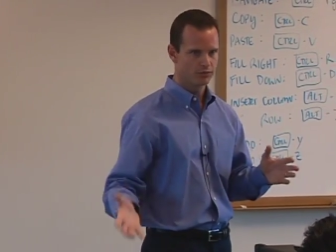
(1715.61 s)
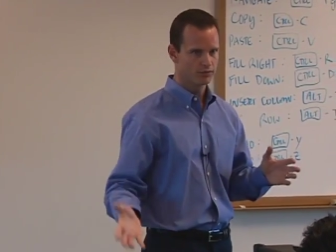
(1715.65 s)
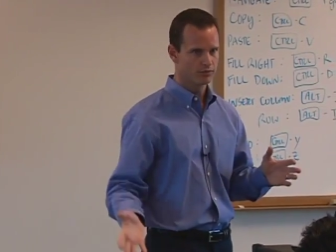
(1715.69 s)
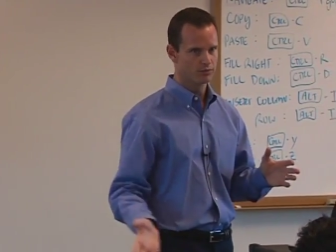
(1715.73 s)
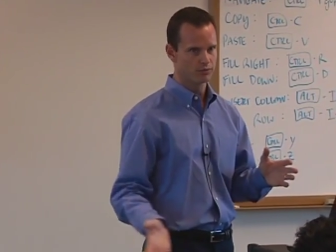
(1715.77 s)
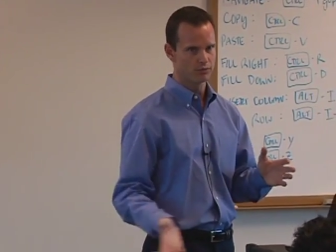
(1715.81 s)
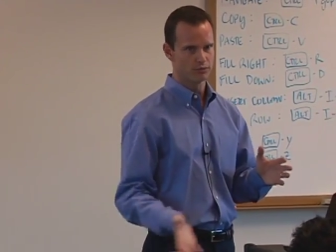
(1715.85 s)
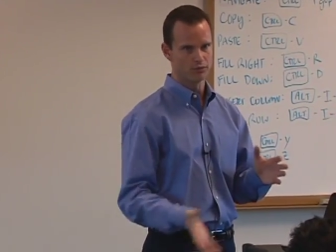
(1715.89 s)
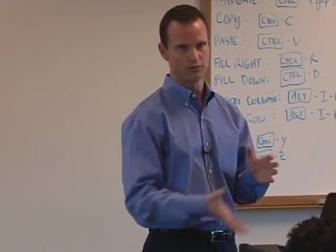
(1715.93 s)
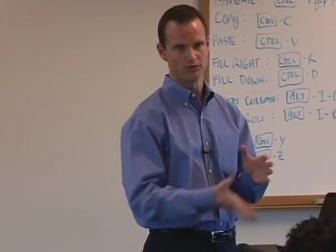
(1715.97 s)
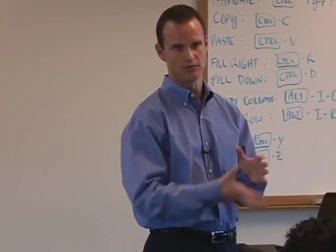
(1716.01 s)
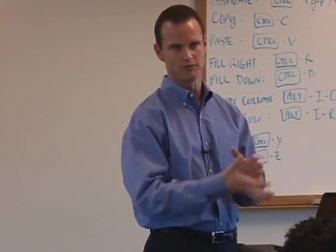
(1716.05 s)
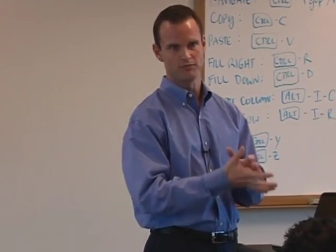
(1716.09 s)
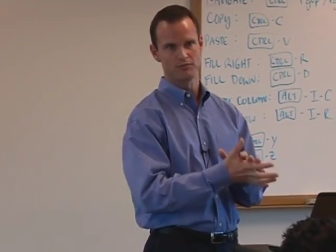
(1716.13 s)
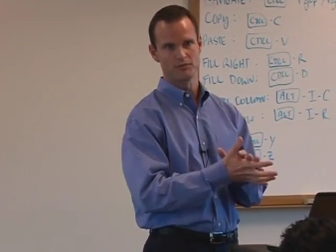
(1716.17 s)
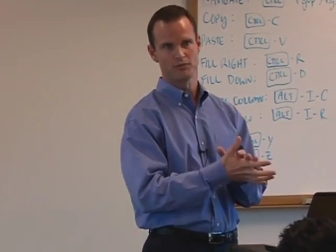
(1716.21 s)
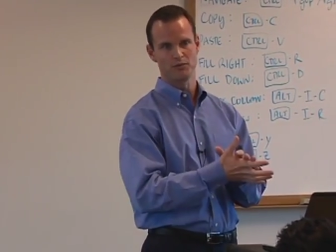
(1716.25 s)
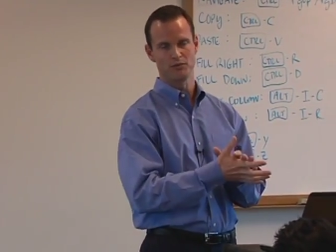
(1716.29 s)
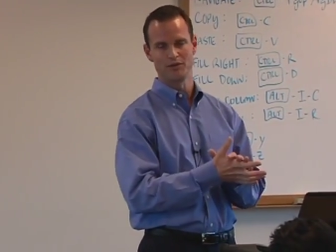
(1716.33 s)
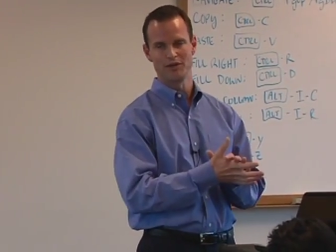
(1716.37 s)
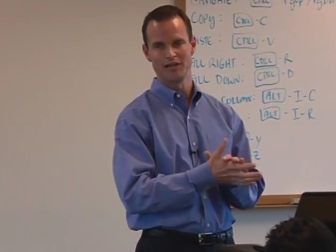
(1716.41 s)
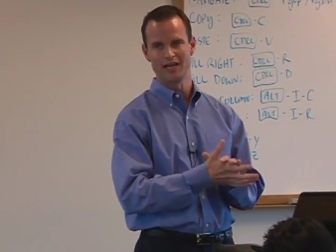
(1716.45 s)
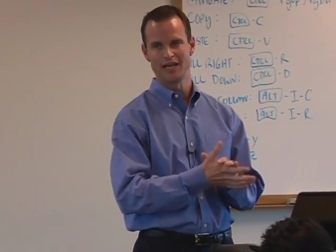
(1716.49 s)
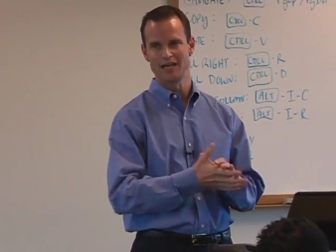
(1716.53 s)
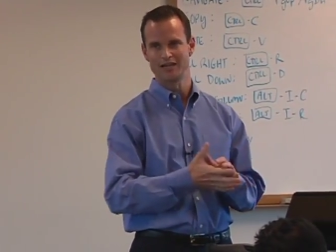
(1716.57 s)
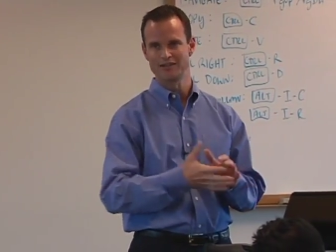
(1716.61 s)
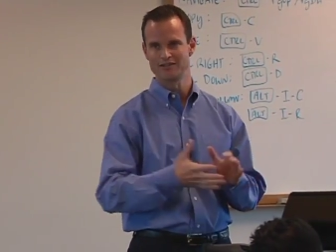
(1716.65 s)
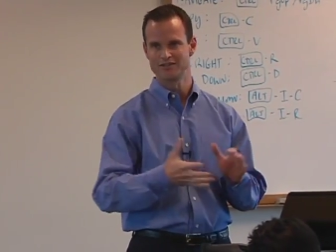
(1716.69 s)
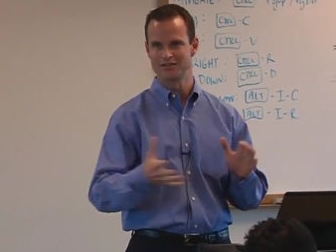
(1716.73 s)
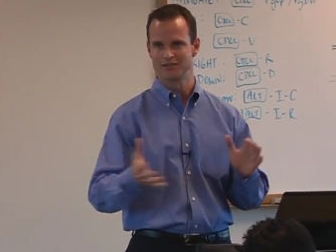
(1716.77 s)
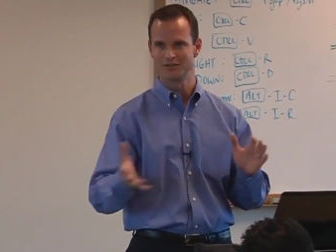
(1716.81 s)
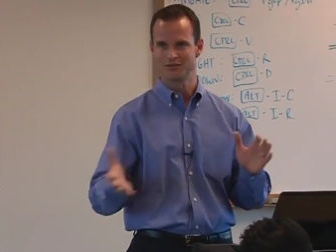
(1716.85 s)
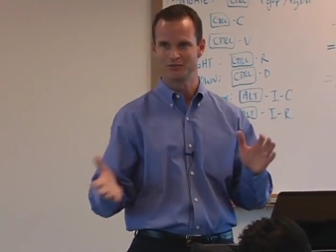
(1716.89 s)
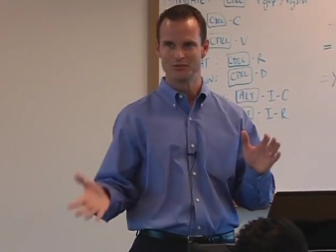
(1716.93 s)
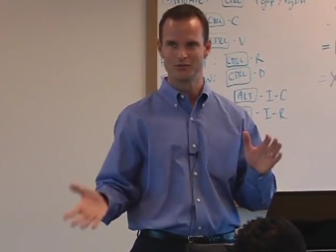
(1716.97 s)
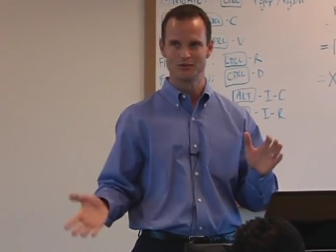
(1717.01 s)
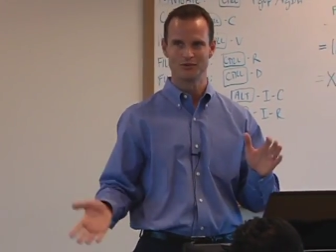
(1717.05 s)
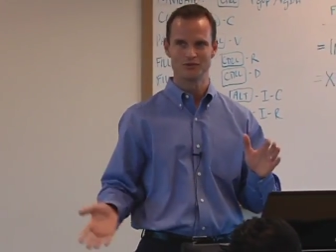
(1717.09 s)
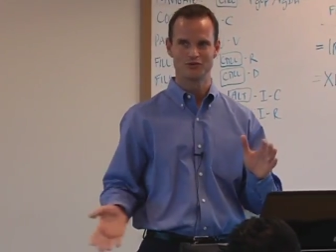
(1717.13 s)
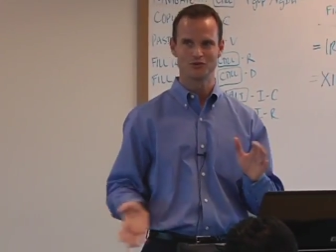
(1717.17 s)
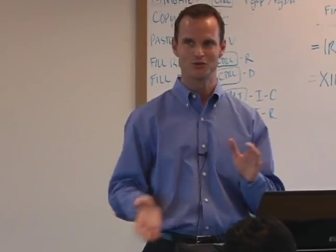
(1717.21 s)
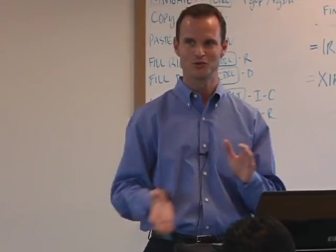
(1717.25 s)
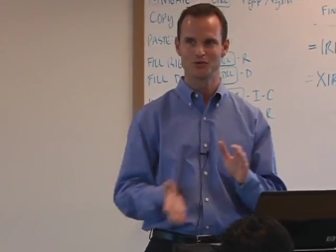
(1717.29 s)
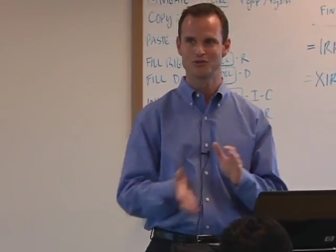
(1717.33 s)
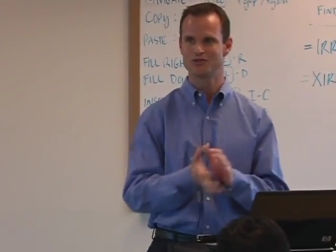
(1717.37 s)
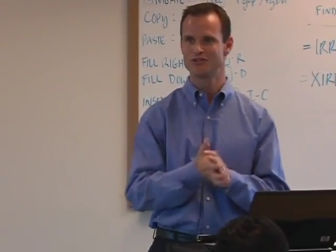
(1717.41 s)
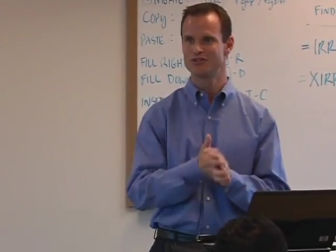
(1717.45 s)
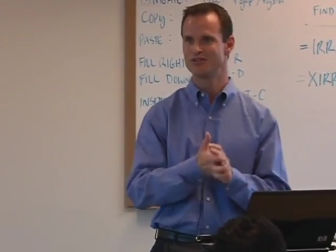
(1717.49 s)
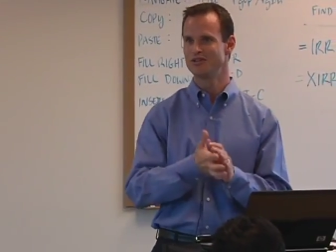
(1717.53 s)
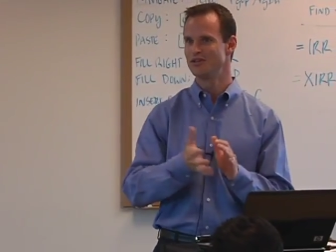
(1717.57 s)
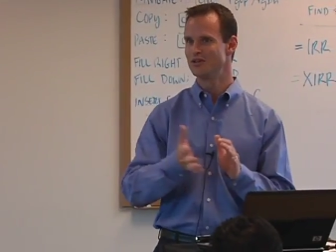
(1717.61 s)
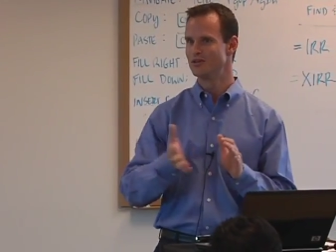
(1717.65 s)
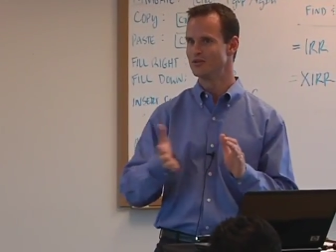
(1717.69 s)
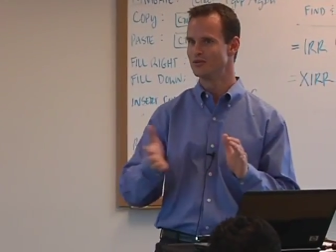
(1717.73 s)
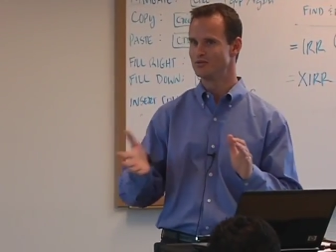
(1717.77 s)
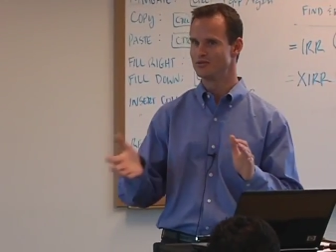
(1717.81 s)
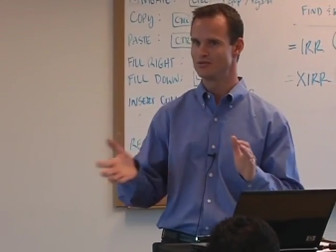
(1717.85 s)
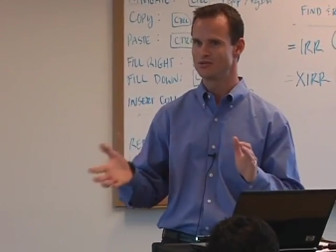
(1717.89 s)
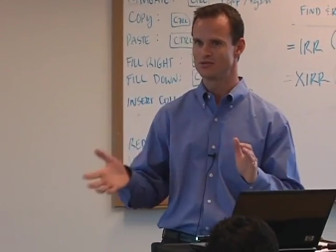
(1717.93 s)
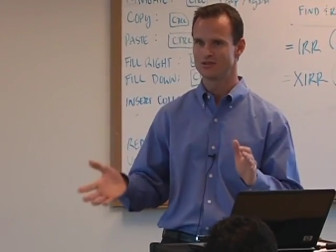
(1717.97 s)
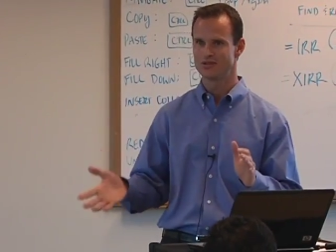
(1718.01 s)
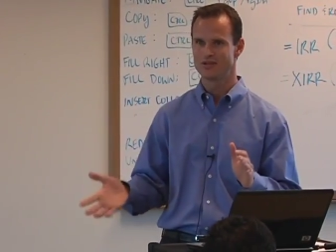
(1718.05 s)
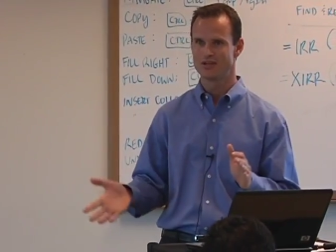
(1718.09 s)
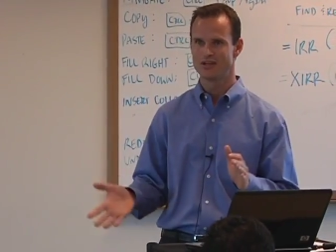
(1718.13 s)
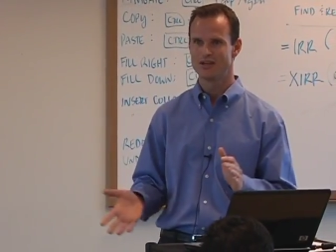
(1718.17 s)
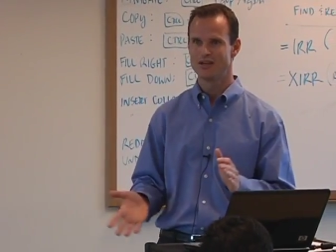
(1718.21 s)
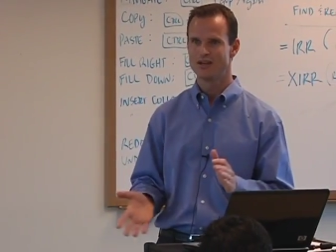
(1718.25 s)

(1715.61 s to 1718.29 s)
through the, through the exit, through the source and use,